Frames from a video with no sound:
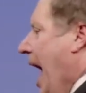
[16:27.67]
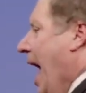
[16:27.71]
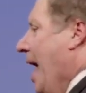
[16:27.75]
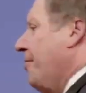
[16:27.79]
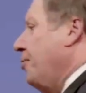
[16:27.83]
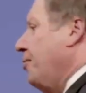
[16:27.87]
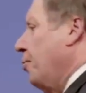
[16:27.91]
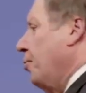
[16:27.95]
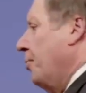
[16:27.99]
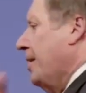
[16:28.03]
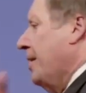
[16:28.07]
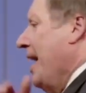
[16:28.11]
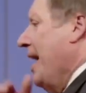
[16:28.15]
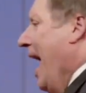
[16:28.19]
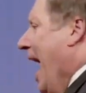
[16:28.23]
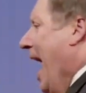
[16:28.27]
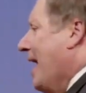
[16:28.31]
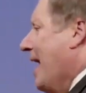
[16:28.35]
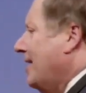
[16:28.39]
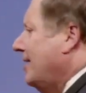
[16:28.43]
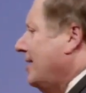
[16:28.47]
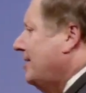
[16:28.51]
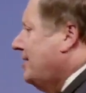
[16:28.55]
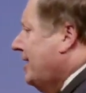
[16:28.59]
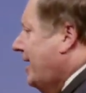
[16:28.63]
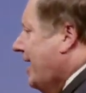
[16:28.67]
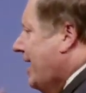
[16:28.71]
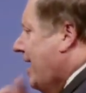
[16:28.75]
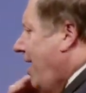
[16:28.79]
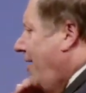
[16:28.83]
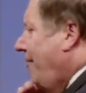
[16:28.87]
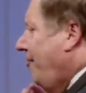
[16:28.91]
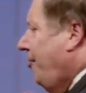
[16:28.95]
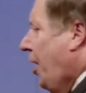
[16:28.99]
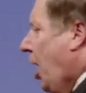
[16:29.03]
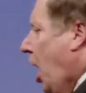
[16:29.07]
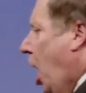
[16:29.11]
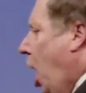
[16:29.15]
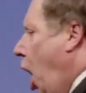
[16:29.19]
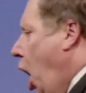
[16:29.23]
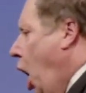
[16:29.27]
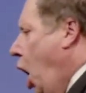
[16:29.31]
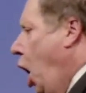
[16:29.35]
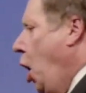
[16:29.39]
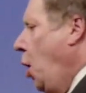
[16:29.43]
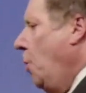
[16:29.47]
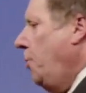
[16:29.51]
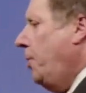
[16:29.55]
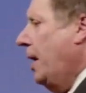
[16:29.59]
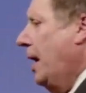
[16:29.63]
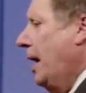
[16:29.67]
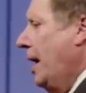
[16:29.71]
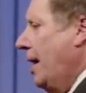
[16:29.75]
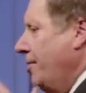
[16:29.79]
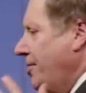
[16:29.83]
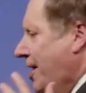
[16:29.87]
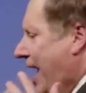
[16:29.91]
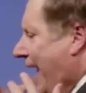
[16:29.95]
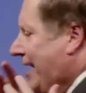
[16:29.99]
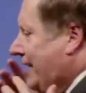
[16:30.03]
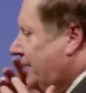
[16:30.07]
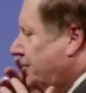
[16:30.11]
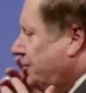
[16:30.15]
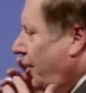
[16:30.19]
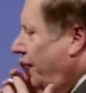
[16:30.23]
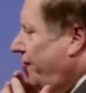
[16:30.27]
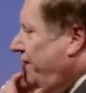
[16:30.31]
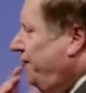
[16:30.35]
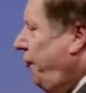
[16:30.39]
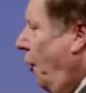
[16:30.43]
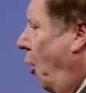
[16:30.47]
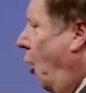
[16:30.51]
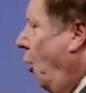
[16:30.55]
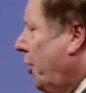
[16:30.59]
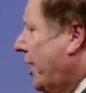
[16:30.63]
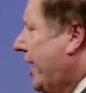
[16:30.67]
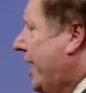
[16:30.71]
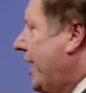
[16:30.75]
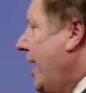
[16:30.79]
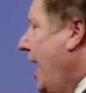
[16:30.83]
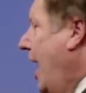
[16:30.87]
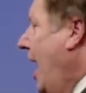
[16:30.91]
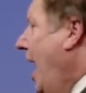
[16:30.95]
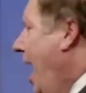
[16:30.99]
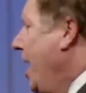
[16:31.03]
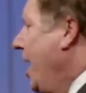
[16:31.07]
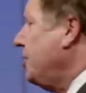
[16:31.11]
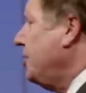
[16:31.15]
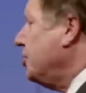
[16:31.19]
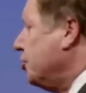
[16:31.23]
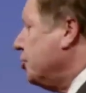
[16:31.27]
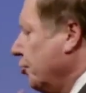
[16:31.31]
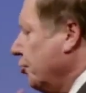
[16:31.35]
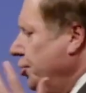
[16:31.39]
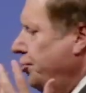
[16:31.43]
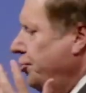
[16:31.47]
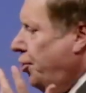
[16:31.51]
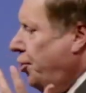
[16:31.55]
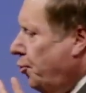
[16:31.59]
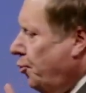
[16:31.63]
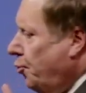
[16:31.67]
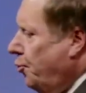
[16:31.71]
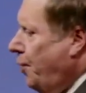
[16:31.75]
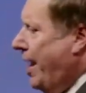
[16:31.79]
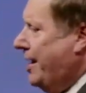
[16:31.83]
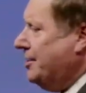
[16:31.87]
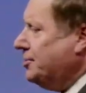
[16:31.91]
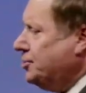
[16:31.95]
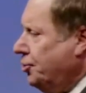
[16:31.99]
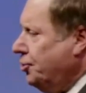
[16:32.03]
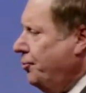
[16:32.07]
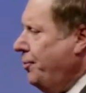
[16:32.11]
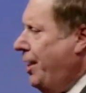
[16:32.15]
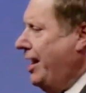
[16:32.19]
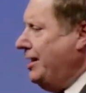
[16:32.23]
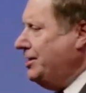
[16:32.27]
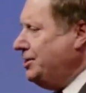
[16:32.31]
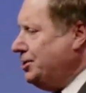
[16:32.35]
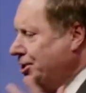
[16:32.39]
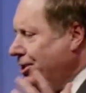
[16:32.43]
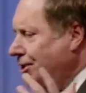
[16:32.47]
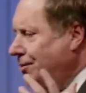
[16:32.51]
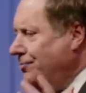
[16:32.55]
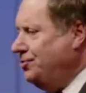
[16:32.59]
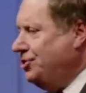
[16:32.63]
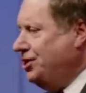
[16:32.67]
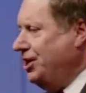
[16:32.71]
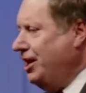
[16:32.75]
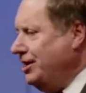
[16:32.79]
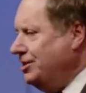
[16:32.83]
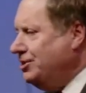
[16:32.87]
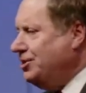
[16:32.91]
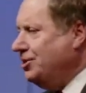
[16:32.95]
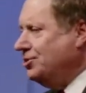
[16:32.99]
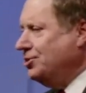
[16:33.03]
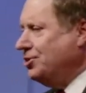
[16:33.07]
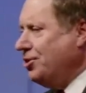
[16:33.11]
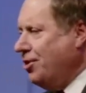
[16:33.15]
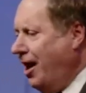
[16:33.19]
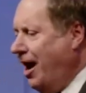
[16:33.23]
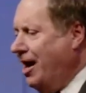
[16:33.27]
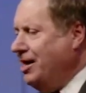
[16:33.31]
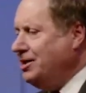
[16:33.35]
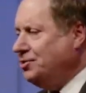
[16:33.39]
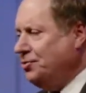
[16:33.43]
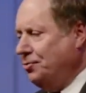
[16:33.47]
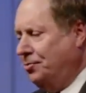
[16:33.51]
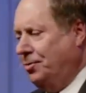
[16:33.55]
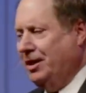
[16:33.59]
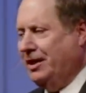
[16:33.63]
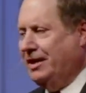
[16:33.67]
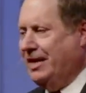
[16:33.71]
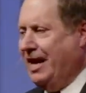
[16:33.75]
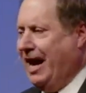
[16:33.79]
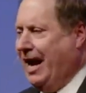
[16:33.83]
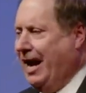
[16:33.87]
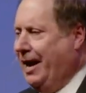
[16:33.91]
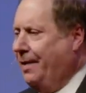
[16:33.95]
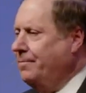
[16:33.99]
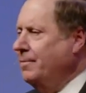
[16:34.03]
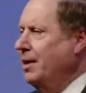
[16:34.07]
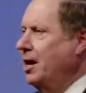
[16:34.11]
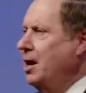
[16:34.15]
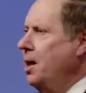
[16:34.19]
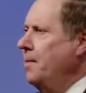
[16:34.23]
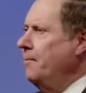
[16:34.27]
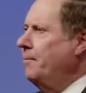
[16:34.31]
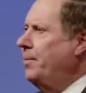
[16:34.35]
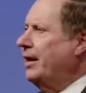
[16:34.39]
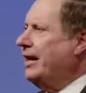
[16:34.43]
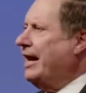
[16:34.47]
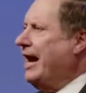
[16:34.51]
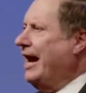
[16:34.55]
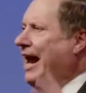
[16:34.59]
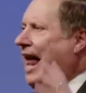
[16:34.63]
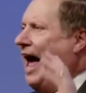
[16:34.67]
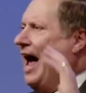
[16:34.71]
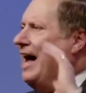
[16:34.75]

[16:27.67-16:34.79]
at the reality of the hope that is afforded us through the resurrection of Jesus Christ from the dead. But can